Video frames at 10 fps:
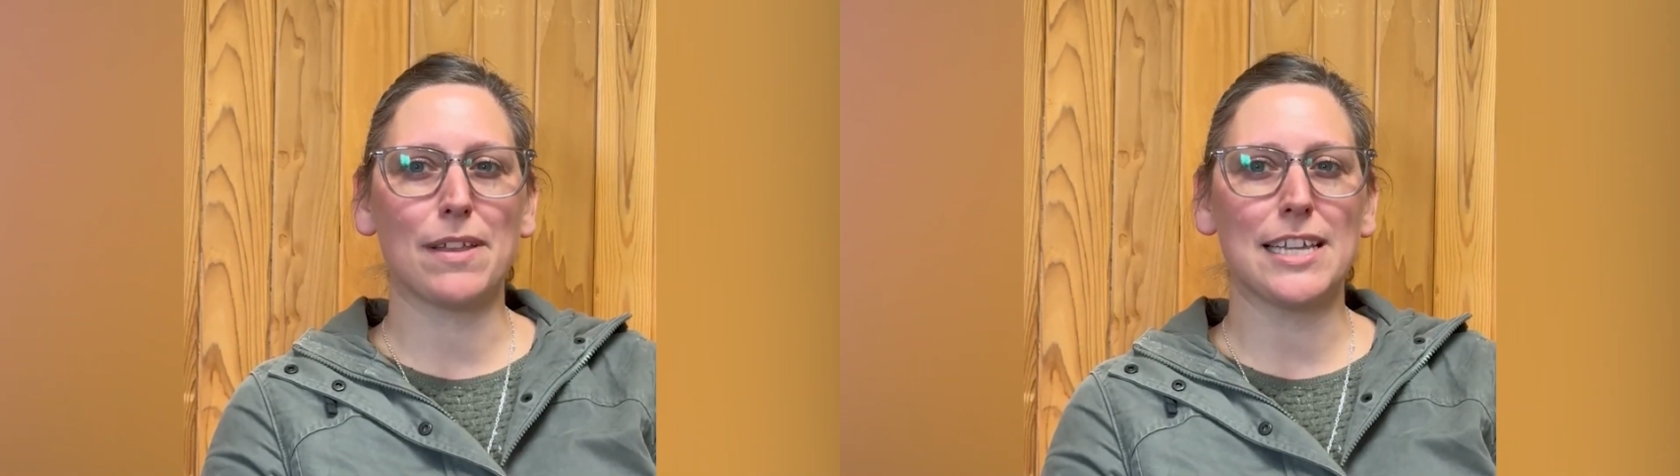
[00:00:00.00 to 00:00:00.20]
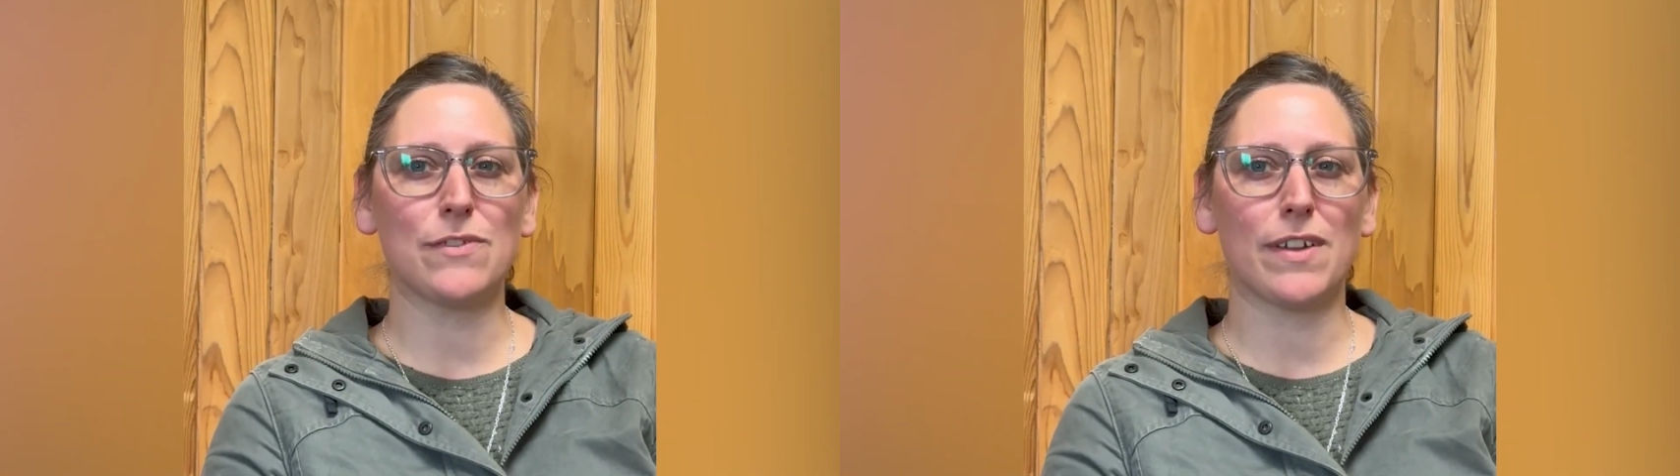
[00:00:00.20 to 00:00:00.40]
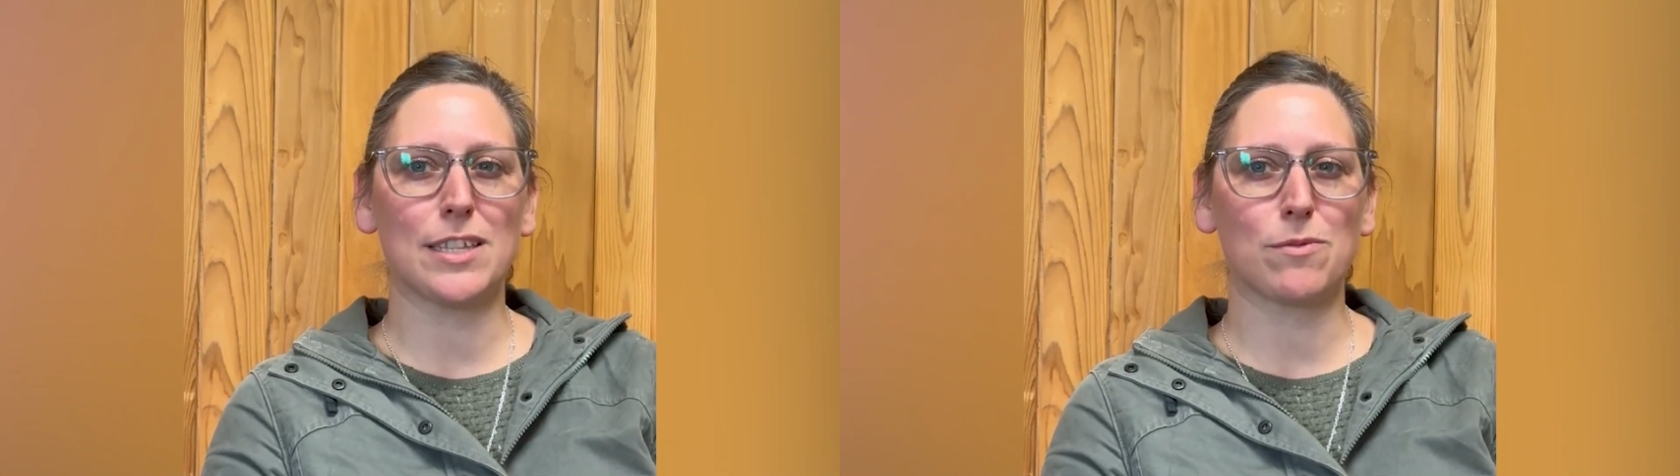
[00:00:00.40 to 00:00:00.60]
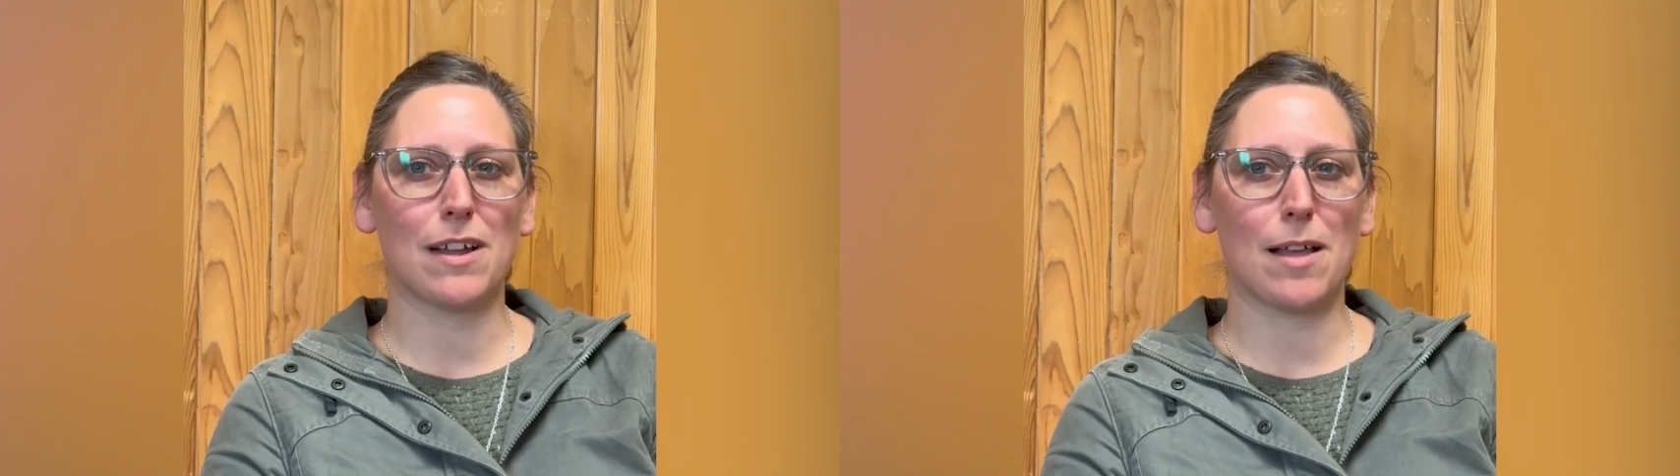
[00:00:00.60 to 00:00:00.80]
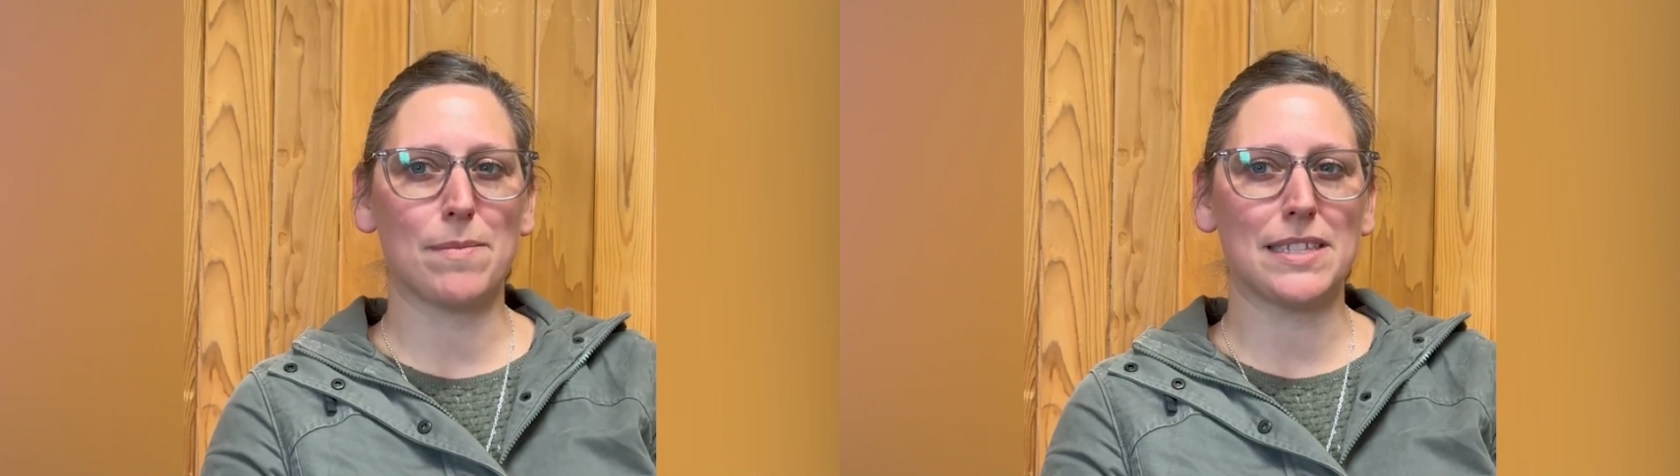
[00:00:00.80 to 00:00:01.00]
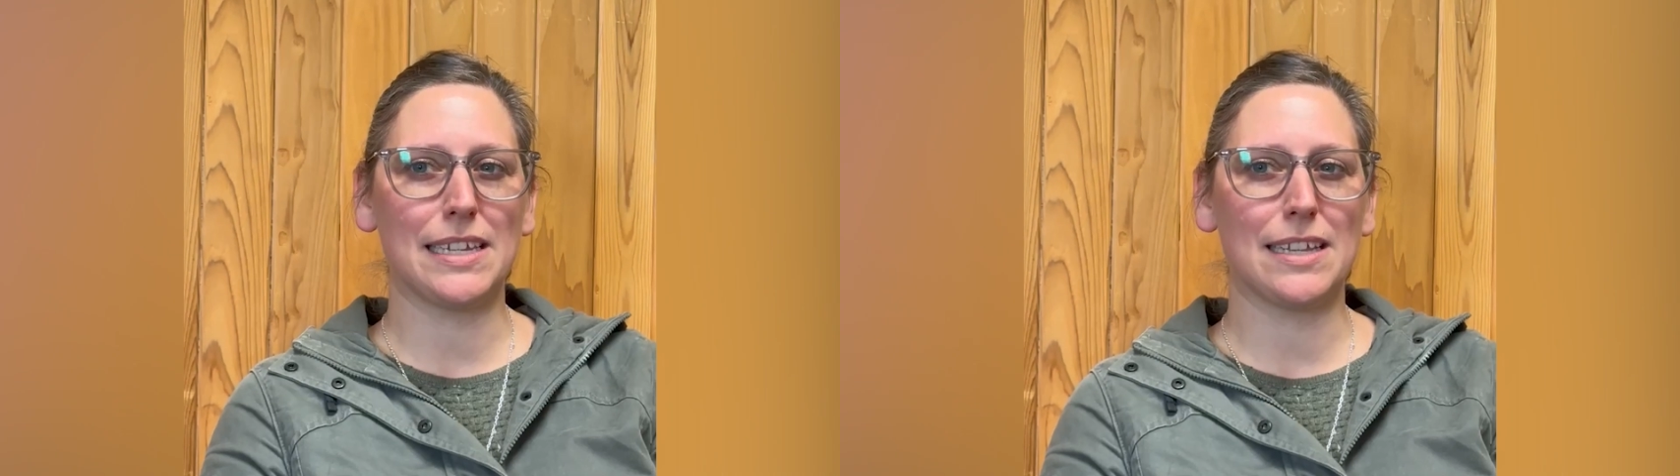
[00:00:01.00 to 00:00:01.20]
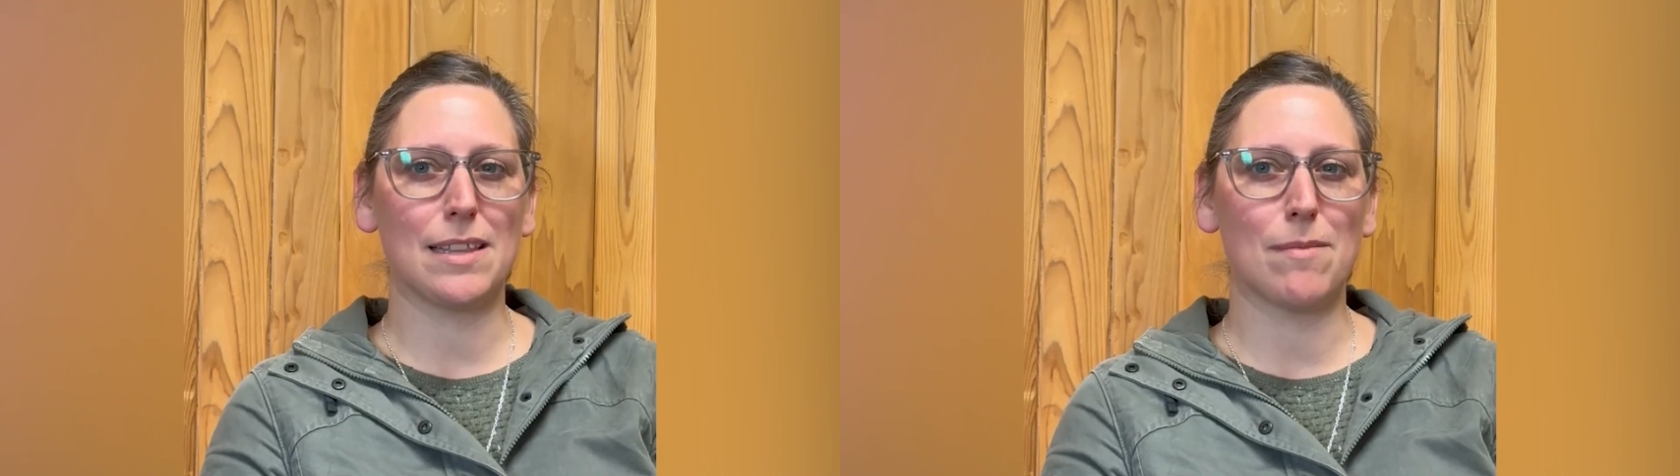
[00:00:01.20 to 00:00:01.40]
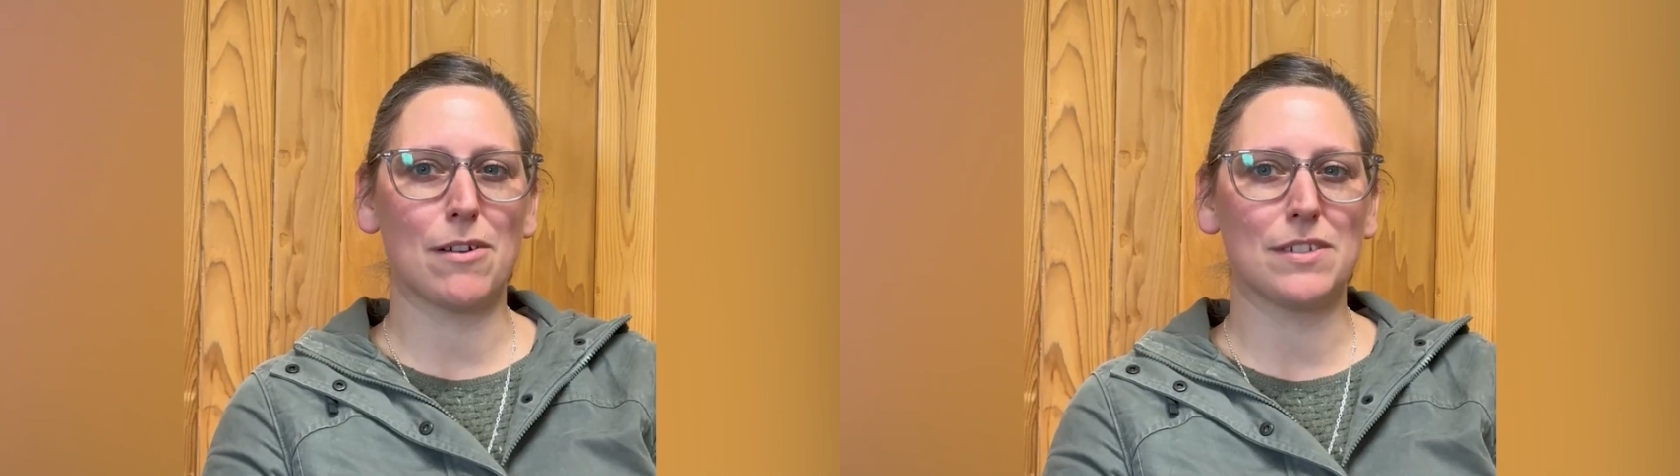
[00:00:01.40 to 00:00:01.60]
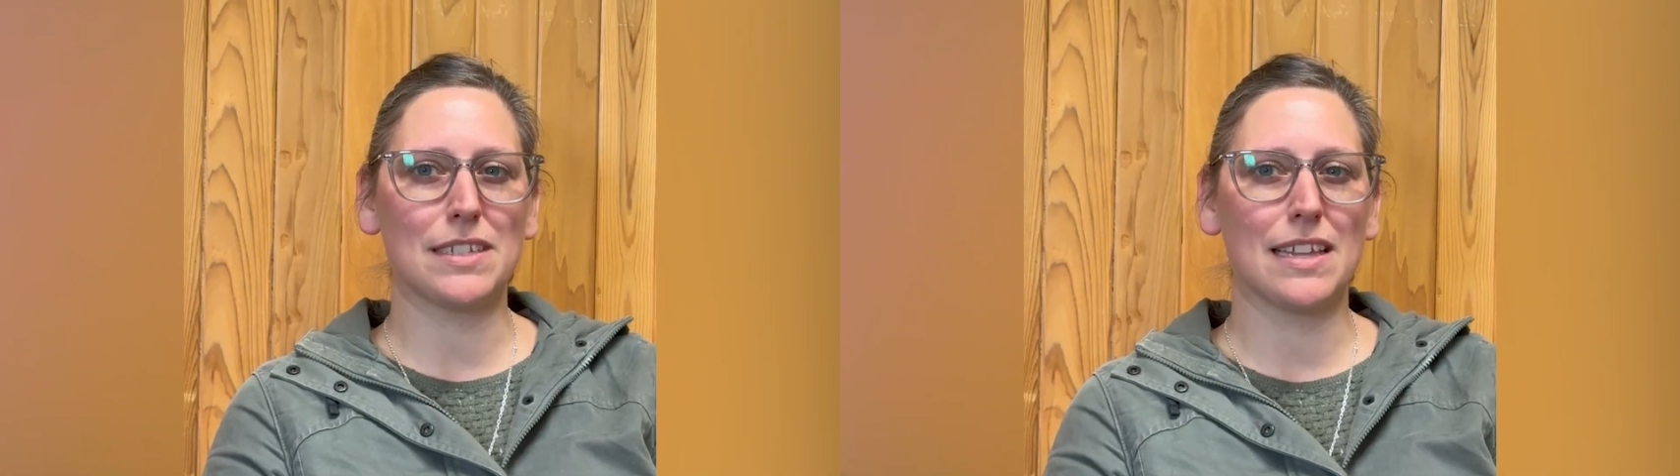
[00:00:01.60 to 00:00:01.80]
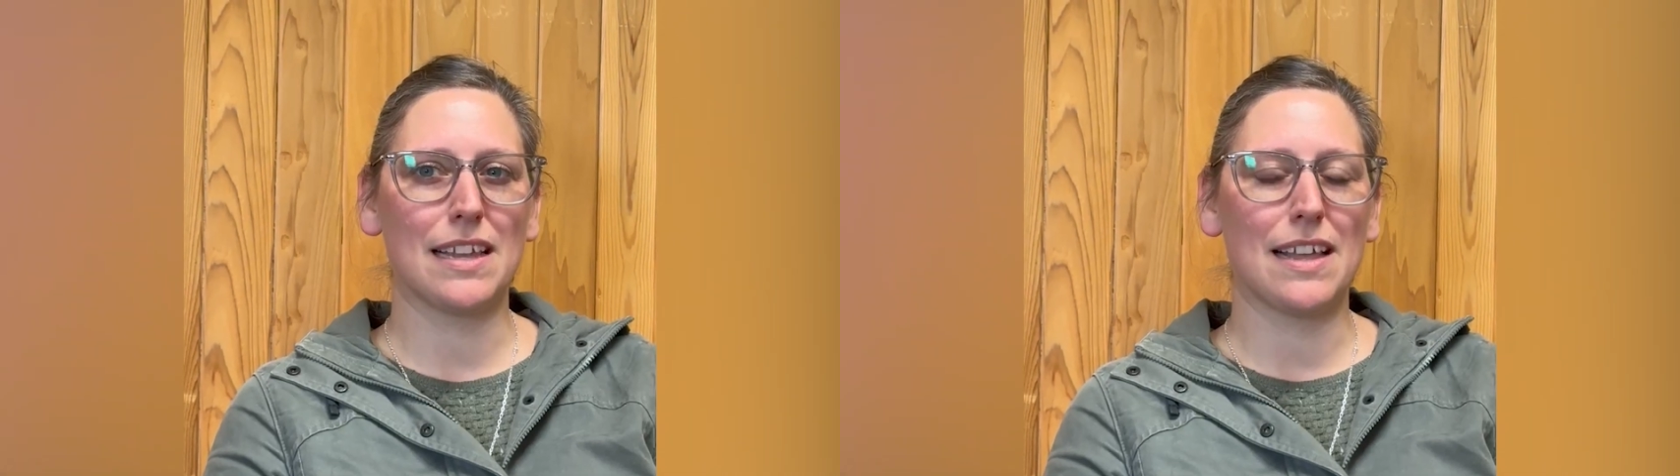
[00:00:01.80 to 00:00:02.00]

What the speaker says: place funds where help is needed the most.